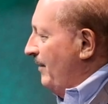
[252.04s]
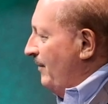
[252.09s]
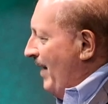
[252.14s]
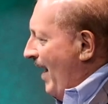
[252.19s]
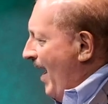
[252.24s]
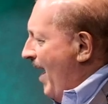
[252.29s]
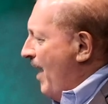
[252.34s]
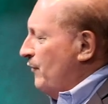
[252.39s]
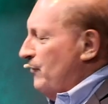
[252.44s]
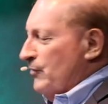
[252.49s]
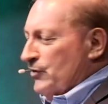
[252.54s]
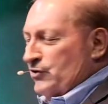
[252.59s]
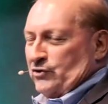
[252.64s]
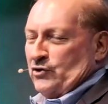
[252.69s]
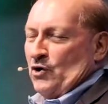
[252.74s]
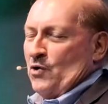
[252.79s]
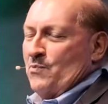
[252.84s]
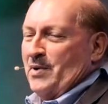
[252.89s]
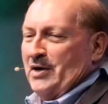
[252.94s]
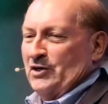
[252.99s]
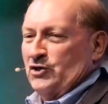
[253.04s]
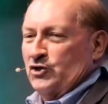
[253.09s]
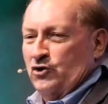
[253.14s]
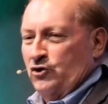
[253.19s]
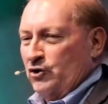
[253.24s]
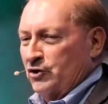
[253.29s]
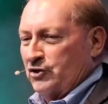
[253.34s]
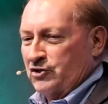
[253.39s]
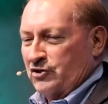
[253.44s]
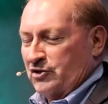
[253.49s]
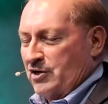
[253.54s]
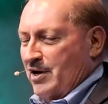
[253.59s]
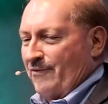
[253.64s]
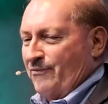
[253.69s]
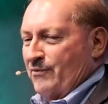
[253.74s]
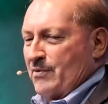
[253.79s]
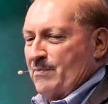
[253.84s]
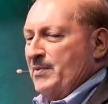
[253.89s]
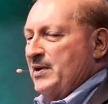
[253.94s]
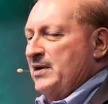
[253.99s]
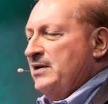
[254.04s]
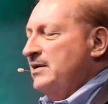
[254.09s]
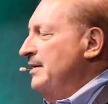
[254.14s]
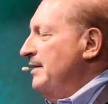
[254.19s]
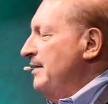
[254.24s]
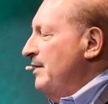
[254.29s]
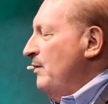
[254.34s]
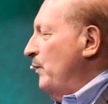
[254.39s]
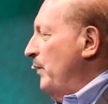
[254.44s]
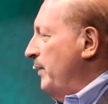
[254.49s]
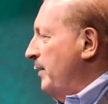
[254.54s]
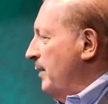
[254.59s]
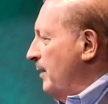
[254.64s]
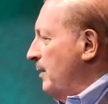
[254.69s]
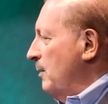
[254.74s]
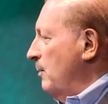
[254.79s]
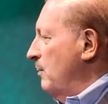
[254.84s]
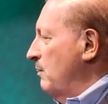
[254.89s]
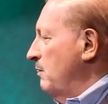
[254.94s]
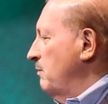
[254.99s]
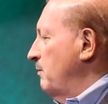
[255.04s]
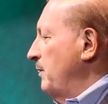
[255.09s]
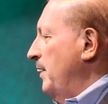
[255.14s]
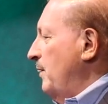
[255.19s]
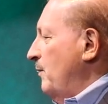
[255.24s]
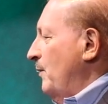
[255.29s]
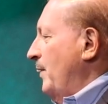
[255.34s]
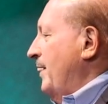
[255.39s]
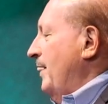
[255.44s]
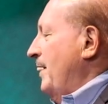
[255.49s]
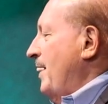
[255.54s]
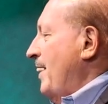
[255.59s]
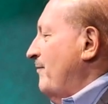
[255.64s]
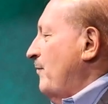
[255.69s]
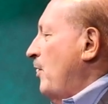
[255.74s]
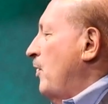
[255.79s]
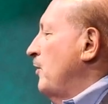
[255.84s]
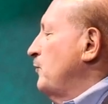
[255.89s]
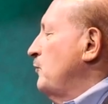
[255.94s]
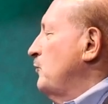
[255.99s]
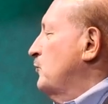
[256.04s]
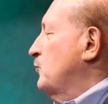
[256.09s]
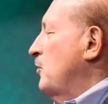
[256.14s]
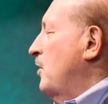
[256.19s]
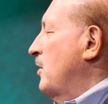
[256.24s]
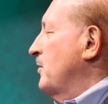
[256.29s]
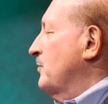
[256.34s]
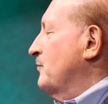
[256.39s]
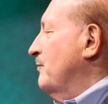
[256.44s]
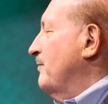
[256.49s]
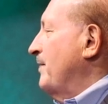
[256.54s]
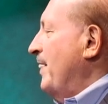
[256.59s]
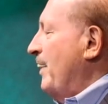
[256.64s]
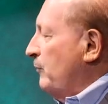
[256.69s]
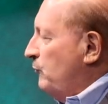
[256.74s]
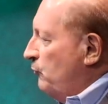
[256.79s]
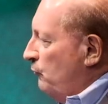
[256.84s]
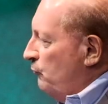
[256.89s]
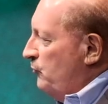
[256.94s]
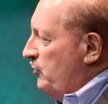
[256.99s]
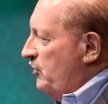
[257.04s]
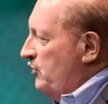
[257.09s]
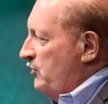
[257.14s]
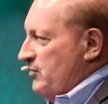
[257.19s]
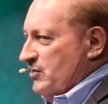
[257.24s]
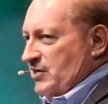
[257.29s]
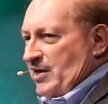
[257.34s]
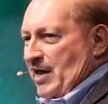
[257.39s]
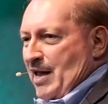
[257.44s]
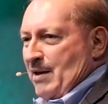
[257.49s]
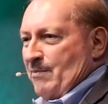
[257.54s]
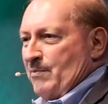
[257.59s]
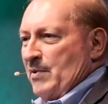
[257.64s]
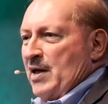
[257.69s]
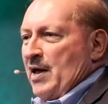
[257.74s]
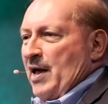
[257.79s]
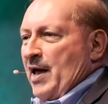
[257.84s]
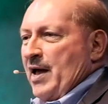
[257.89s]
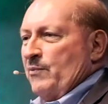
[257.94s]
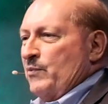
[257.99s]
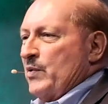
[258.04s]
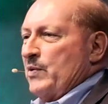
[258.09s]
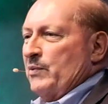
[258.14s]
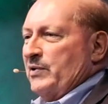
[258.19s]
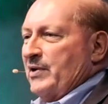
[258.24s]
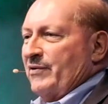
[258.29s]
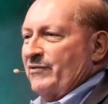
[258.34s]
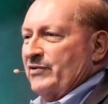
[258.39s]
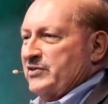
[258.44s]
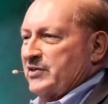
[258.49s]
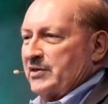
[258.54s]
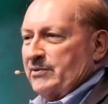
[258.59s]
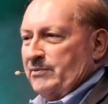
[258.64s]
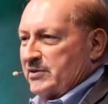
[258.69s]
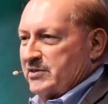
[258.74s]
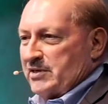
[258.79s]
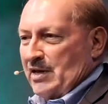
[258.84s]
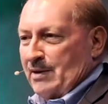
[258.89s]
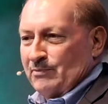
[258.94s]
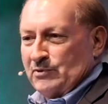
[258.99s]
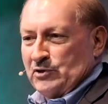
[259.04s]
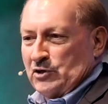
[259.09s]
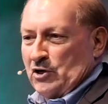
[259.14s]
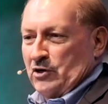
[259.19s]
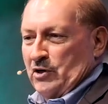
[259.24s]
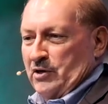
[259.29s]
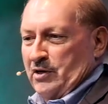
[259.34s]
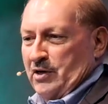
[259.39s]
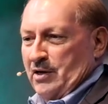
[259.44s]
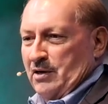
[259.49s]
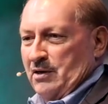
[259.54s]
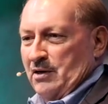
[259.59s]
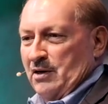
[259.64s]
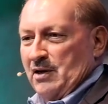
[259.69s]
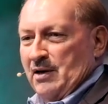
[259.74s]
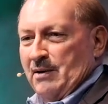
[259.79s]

now there's so much good stuff. I mean, we could have all new songs from now until Jesus came, and we would never sing the same song again.